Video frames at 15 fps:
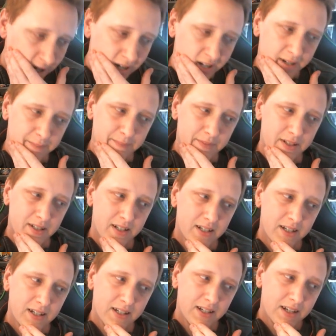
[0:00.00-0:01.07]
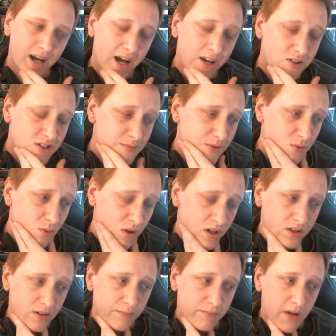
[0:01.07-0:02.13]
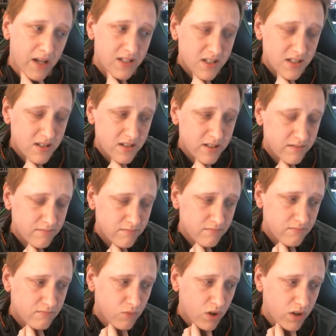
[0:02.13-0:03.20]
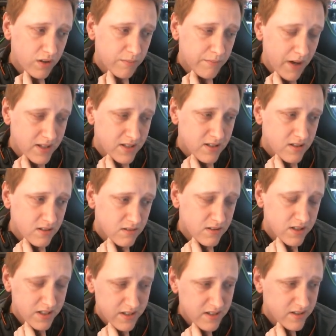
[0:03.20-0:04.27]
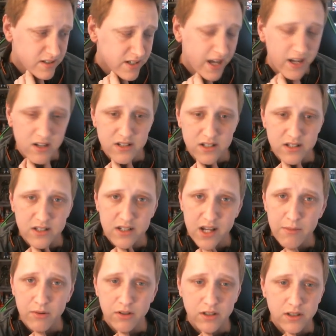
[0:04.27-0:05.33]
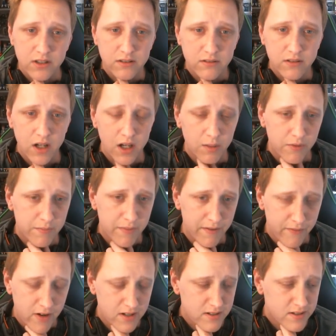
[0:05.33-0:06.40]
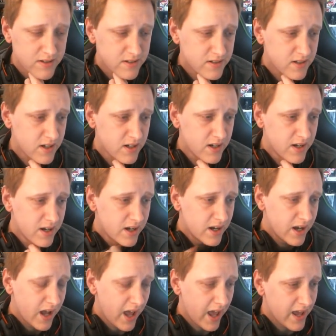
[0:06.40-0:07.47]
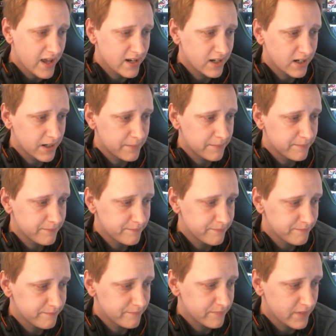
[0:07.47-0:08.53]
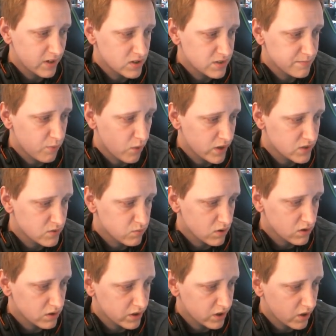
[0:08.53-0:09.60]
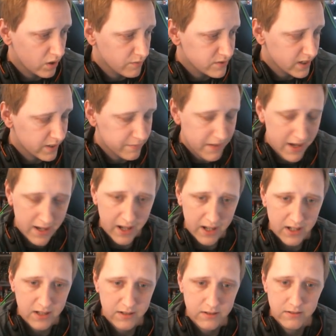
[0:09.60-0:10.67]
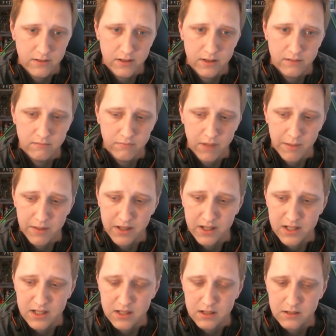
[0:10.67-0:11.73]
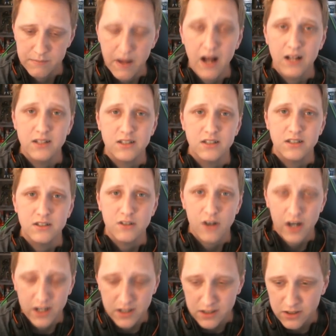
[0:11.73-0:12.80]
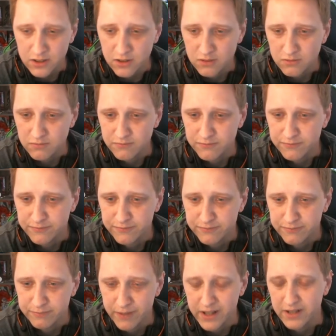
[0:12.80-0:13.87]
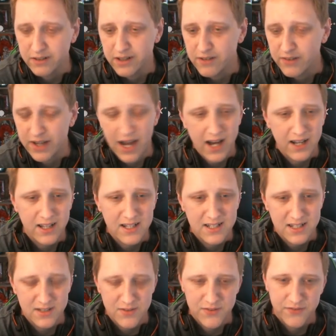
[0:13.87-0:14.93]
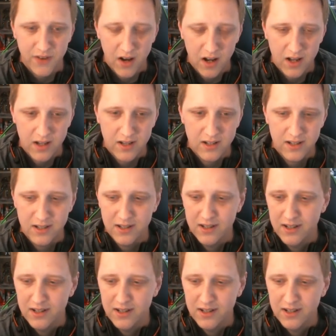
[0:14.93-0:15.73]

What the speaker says: I used to be one of the best decent skaters in the neighborhood, with my friends. And there's points where, you know, I was like, man, I could maybe get sponsored, or I can, you know, make a living out of this because it was fun.